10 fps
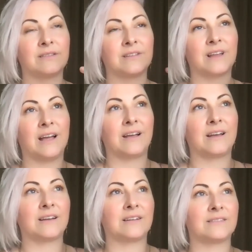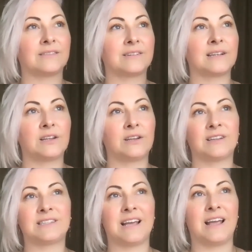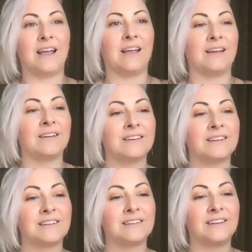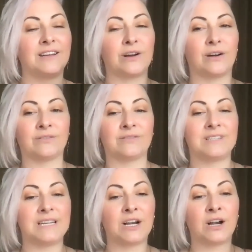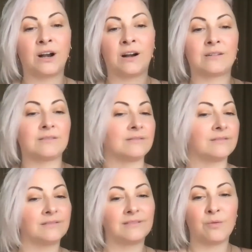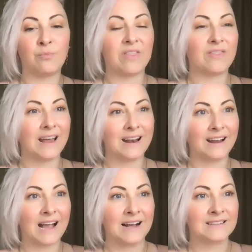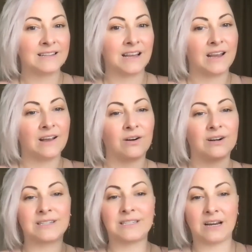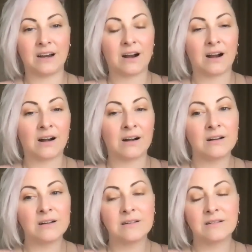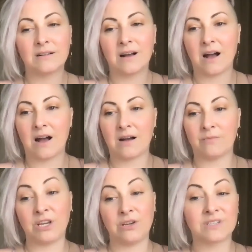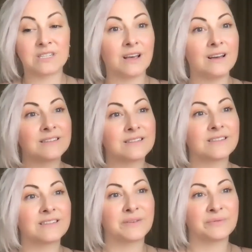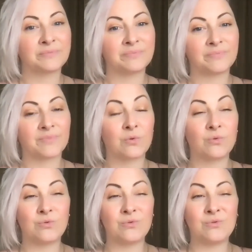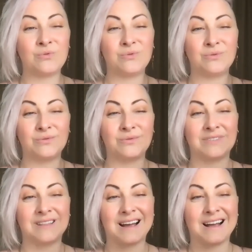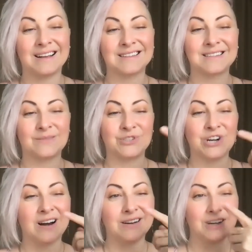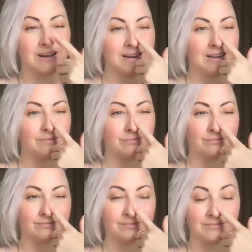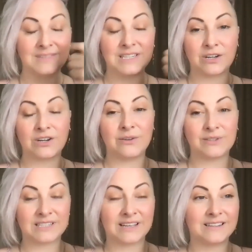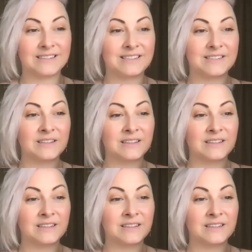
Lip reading: like, you could say, dear pathetic Cassy, or dear useless. Ooh, that has some charge on it. Dear useless,